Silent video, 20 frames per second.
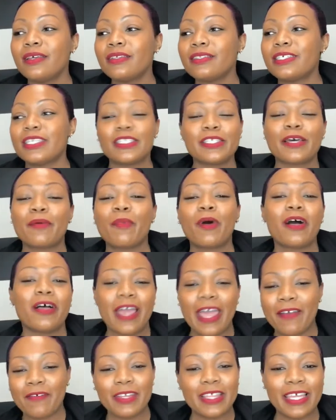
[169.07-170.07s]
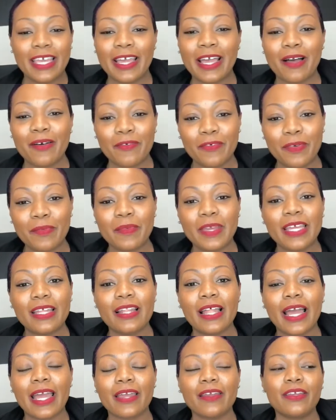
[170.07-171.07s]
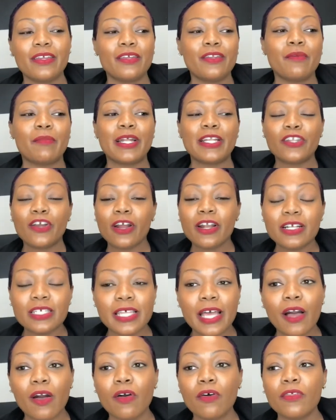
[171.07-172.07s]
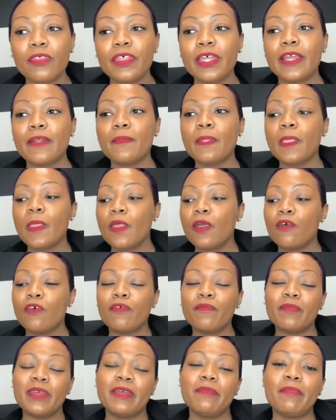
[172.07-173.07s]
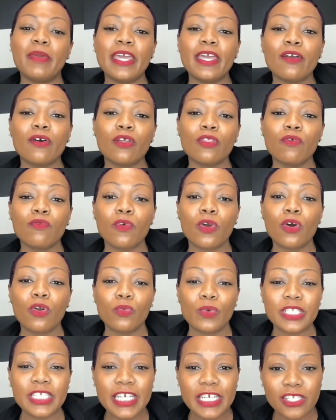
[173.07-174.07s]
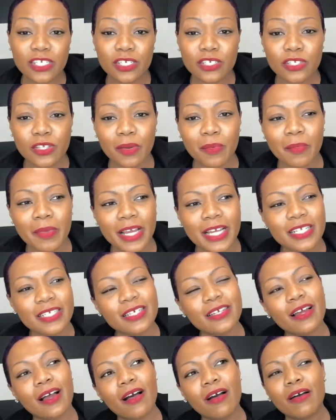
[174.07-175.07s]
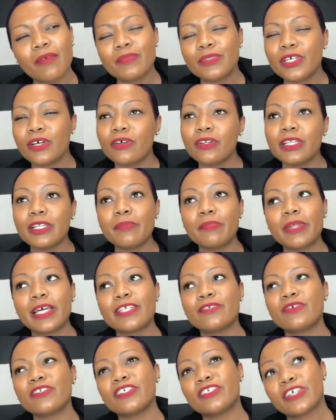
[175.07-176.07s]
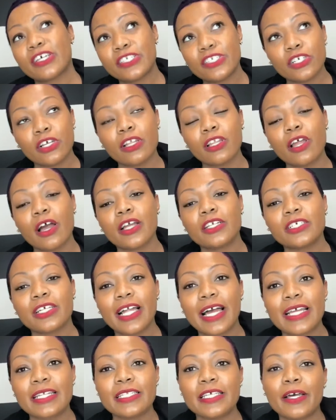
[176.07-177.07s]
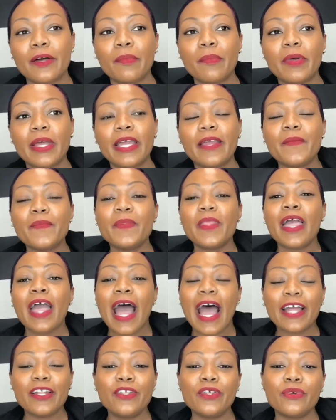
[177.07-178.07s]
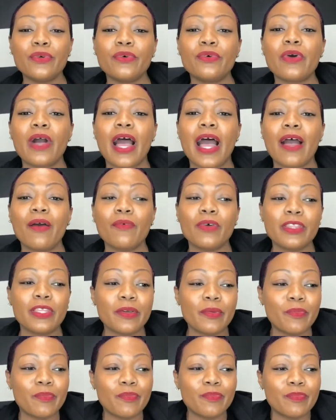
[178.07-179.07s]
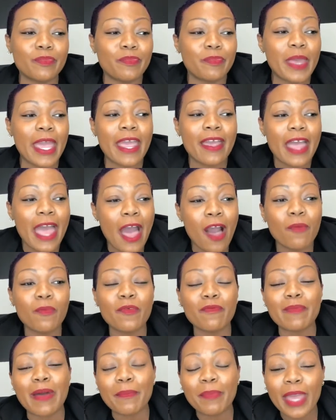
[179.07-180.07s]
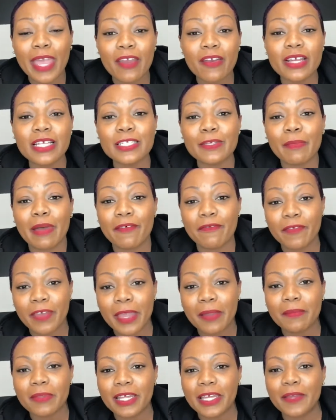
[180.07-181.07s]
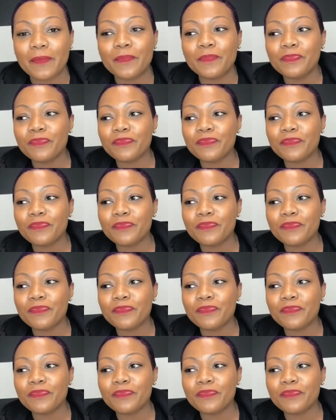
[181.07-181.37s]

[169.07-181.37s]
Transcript: to sum all everything up for me. Like, you know, my daughter's health and with me being on the road with teaching so much, and I'm totally blessed with such a large clientele. But I do, with the help of my parents and my family,